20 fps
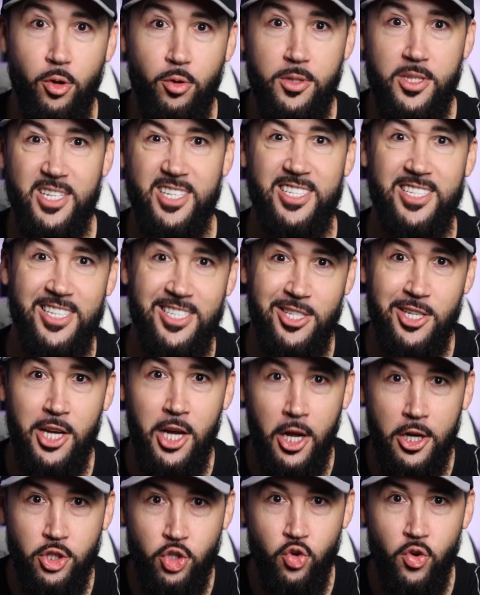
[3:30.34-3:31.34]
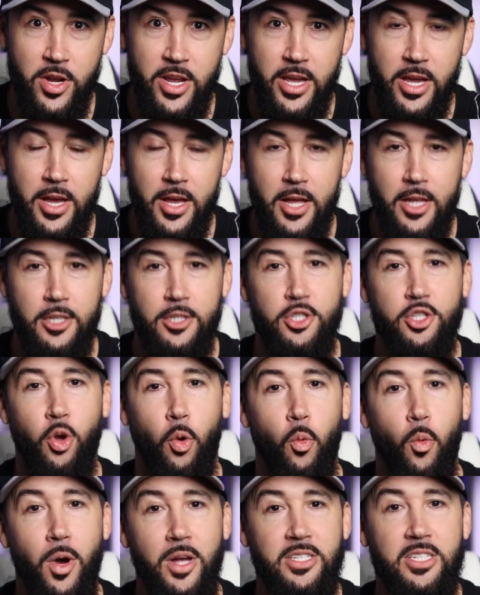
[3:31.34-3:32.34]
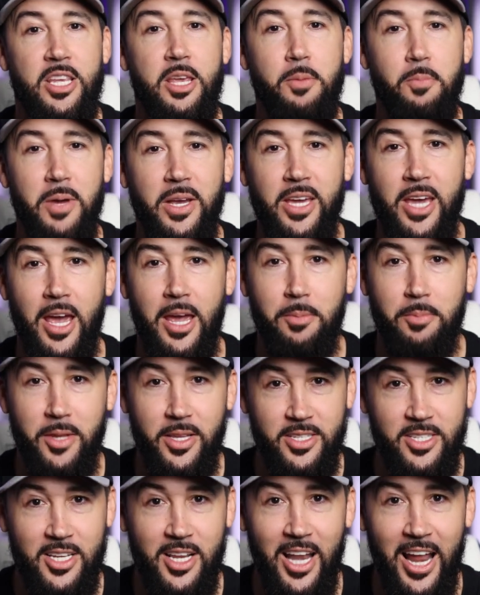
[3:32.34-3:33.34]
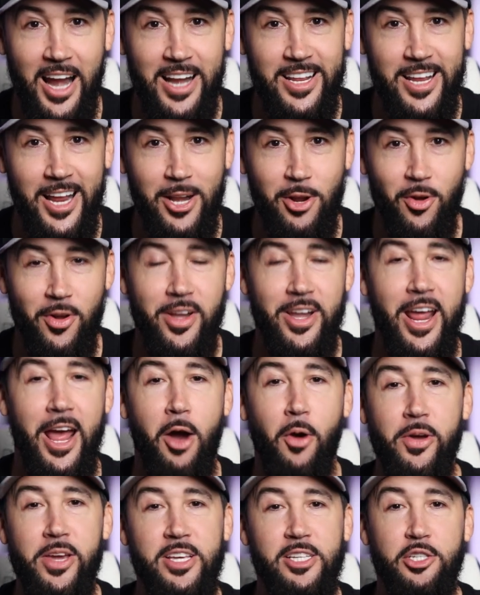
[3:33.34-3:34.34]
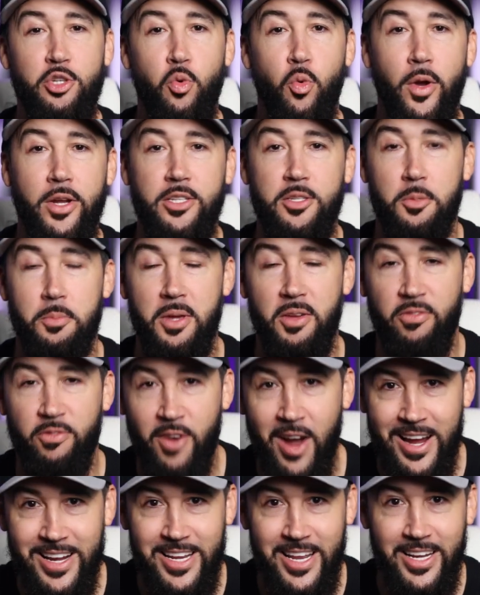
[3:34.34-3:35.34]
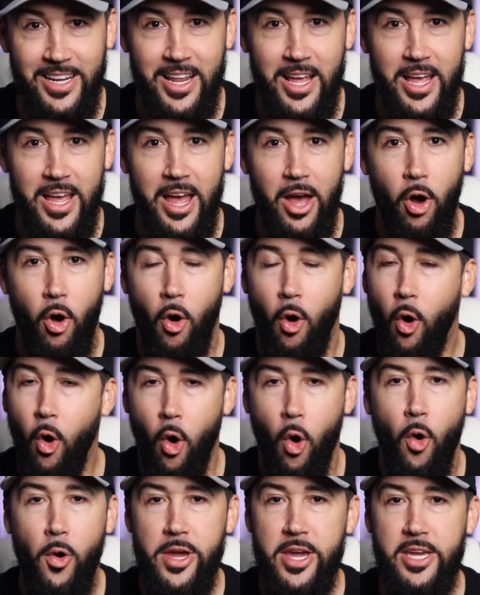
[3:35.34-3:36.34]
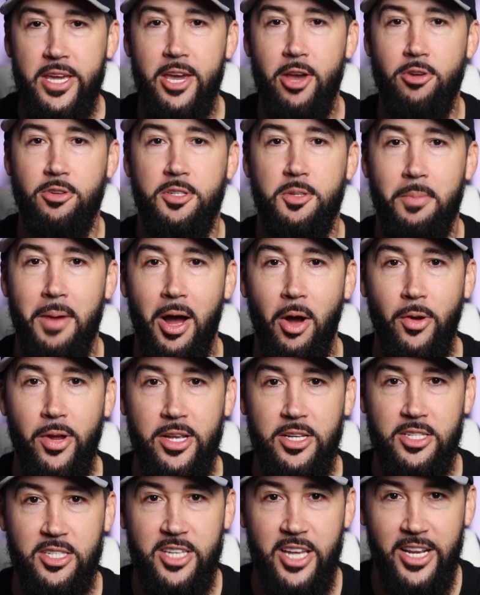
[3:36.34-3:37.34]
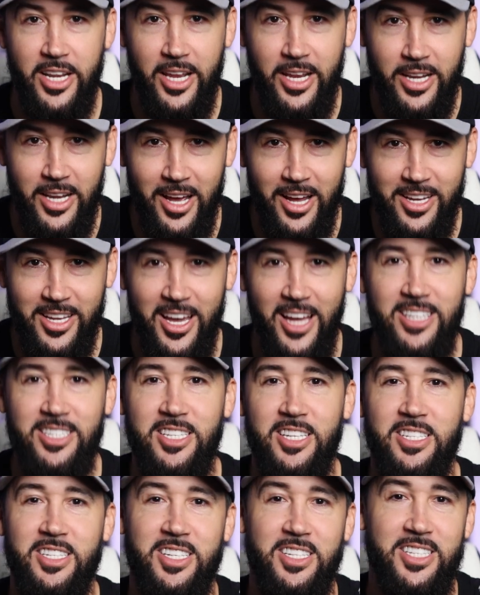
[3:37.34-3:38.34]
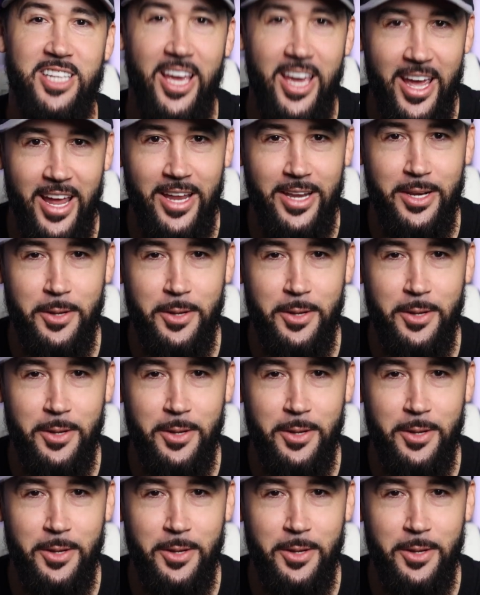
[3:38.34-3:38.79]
Lucius's country. So once he became this gladiator and now he's going to be fighting, all he cares about is getting Acacius's head.